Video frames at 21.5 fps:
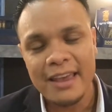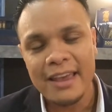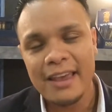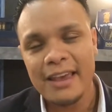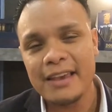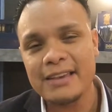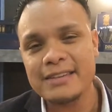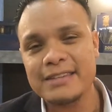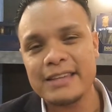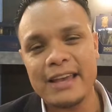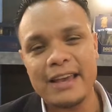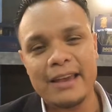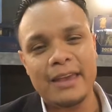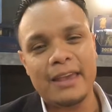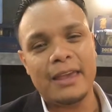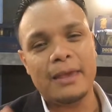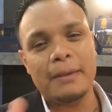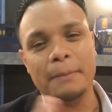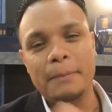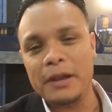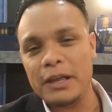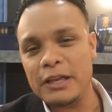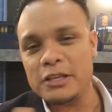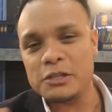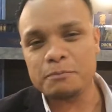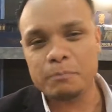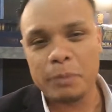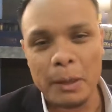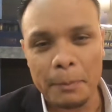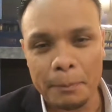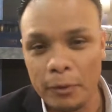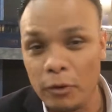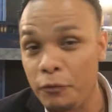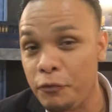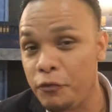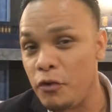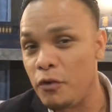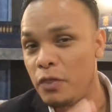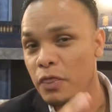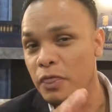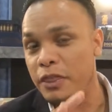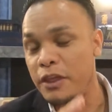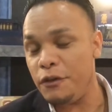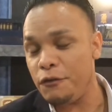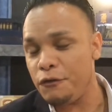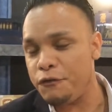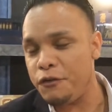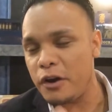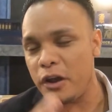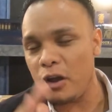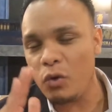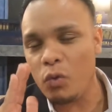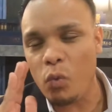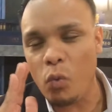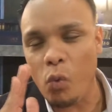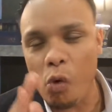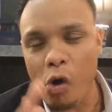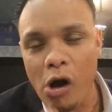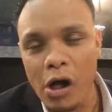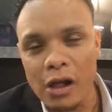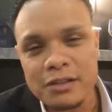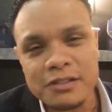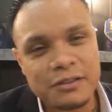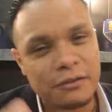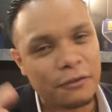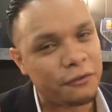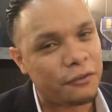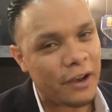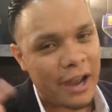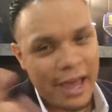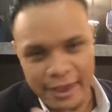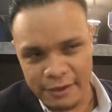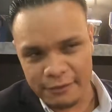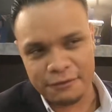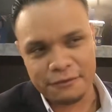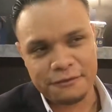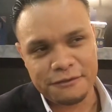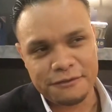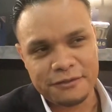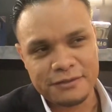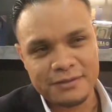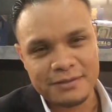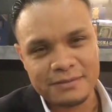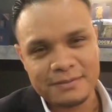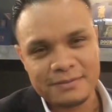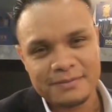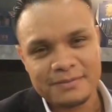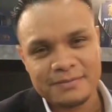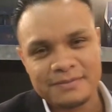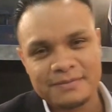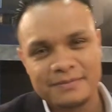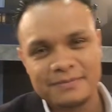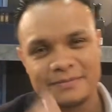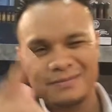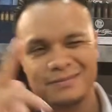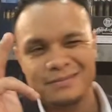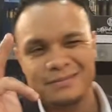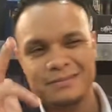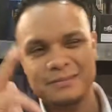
is that it brings people from different walks of life.